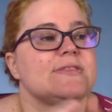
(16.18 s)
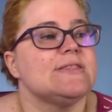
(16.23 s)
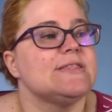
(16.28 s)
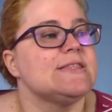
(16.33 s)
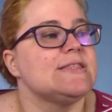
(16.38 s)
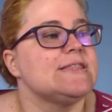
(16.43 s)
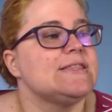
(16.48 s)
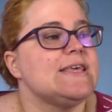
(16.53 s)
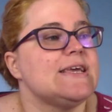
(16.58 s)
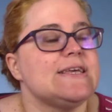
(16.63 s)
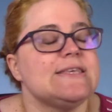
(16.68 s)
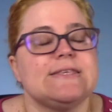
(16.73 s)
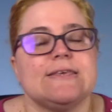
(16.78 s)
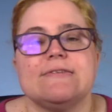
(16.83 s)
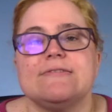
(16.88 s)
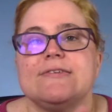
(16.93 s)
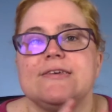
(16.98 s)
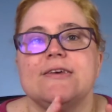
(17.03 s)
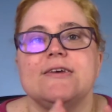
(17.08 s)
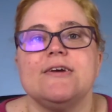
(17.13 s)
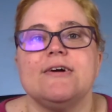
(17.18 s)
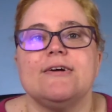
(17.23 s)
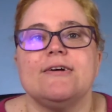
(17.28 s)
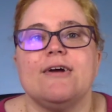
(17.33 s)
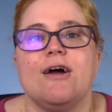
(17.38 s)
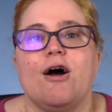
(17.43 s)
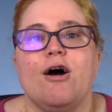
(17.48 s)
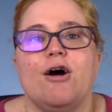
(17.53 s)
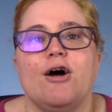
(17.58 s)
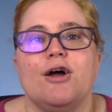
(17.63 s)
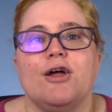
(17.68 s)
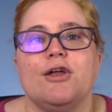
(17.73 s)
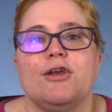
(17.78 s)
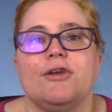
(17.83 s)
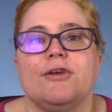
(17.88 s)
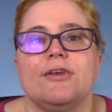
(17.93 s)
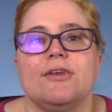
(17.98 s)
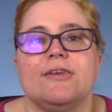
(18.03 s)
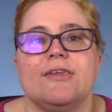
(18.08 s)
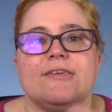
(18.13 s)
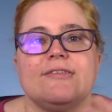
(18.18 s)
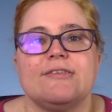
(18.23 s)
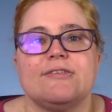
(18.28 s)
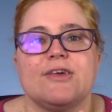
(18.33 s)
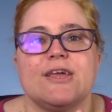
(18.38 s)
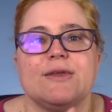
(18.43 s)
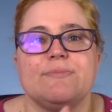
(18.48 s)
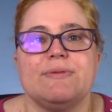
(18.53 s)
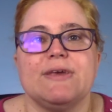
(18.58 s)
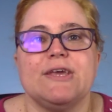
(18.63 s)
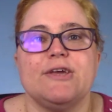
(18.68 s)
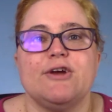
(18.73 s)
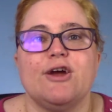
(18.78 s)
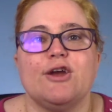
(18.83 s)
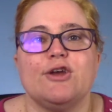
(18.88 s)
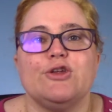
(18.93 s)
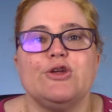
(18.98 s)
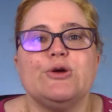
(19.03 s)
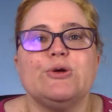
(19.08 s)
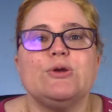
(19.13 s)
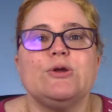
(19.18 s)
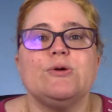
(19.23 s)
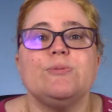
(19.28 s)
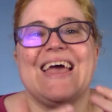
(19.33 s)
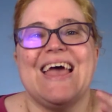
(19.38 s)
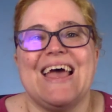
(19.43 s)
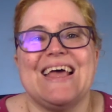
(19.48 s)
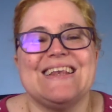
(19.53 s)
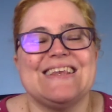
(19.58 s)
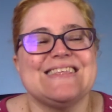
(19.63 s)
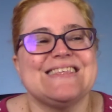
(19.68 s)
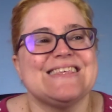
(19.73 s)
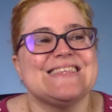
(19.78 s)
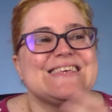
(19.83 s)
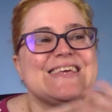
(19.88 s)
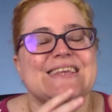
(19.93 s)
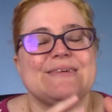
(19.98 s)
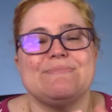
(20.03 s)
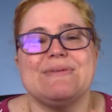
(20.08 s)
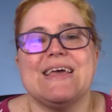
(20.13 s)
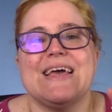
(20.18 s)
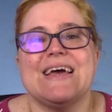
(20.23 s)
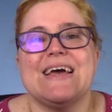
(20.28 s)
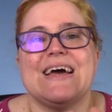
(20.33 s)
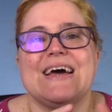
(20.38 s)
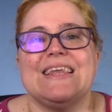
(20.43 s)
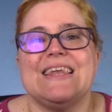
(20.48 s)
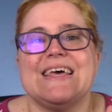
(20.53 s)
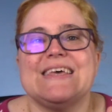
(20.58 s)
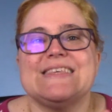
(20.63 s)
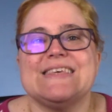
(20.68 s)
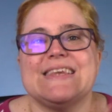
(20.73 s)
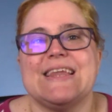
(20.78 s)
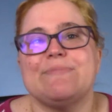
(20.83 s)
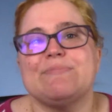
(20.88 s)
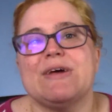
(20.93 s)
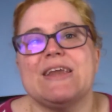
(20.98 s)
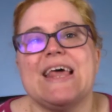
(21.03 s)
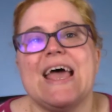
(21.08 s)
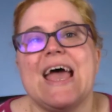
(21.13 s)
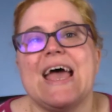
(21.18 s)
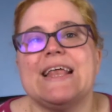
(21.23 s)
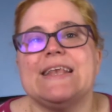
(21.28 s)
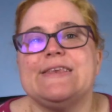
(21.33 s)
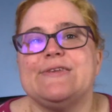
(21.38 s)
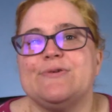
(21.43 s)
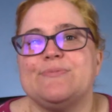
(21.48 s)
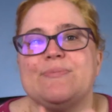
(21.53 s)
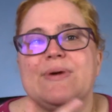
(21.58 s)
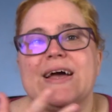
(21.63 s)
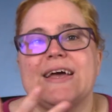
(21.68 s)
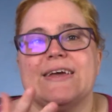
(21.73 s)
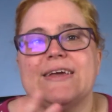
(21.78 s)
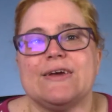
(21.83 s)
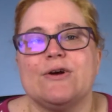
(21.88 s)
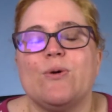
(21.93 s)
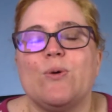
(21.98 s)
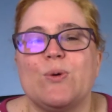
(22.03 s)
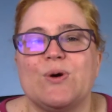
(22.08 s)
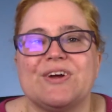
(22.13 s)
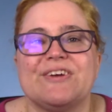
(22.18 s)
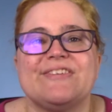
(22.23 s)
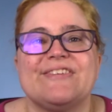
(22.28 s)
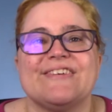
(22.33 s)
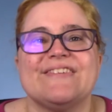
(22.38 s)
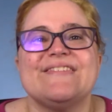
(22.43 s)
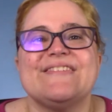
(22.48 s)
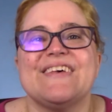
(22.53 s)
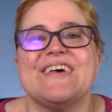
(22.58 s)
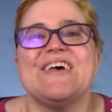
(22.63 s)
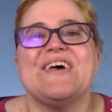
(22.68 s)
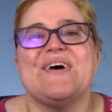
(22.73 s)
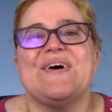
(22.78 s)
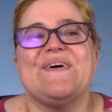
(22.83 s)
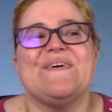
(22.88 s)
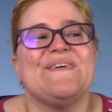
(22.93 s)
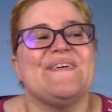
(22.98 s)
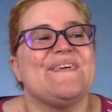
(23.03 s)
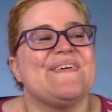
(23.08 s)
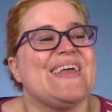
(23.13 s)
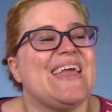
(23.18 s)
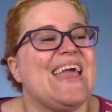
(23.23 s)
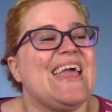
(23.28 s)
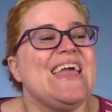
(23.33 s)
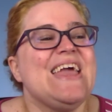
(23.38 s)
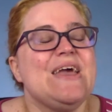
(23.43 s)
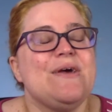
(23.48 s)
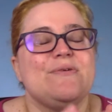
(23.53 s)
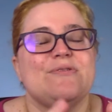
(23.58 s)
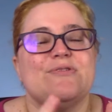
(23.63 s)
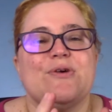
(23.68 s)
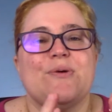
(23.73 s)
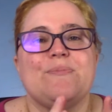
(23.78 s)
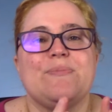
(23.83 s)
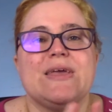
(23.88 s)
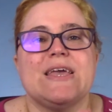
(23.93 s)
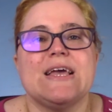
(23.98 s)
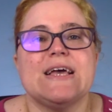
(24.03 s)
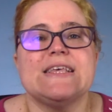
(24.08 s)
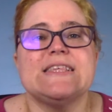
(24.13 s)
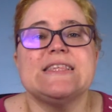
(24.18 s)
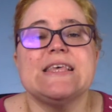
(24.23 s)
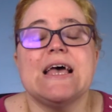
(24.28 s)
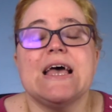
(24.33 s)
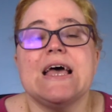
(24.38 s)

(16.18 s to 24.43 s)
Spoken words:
this is going to be here on YouTube, and this is going to be a lesson I'm going to add to my courses. Okay, so because